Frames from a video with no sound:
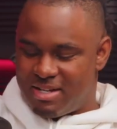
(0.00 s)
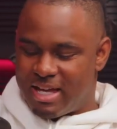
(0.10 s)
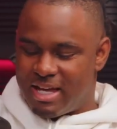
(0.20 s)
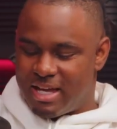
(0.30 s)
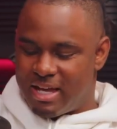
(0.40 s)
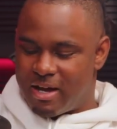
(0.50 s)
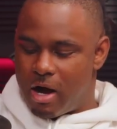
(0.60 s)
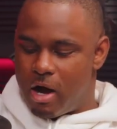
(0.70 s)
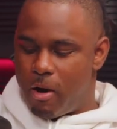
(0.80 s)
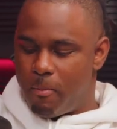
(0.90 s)

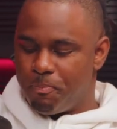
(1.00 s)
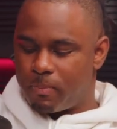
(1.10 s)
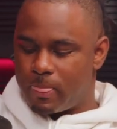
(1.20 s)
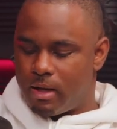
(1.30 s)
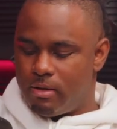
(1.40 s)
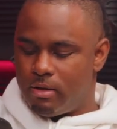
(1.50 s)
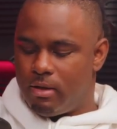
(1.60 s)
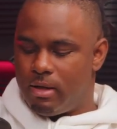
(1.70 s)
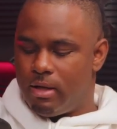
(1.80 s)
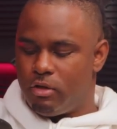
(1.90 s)
Yeah.
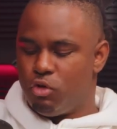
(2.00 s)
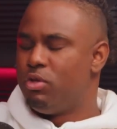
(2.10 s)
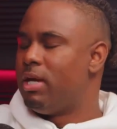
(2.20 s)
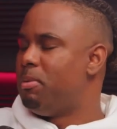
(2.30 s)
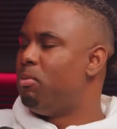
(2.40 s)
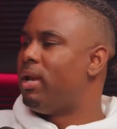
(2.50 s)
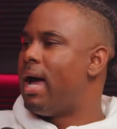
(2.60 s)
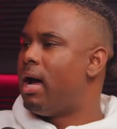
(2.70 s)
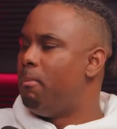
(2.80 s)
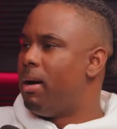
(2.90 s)
Do you think people
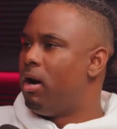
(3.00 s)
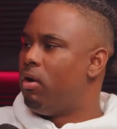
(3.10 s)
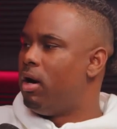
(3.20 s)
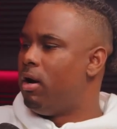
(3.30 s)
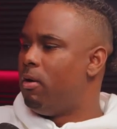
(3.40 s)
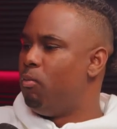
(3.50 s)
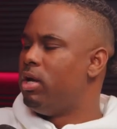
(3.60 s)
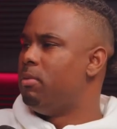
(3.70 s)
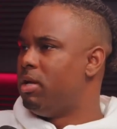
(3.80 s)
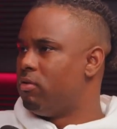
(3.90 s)
lie about
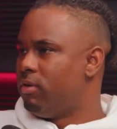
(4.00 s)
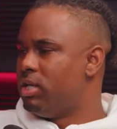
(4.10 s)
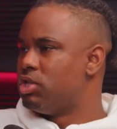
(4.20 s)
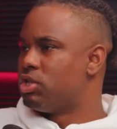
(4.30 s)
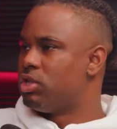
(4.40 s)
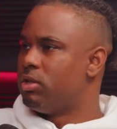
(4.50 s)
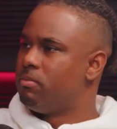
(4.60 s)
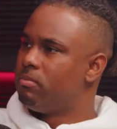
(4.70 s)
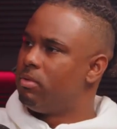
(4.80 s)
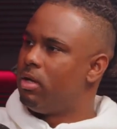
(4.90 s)
wanting to be in a relationship
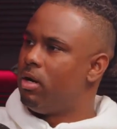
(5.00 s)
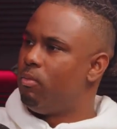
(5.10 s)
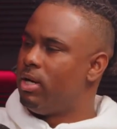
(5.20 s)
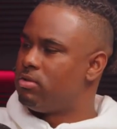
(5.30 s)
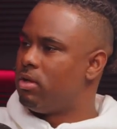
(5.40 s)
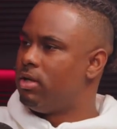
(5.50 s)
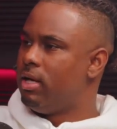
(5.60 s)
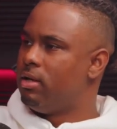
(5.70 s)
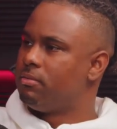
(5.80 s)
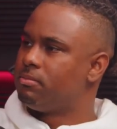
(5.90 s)
when they start
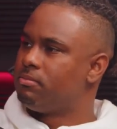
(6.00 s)
dating?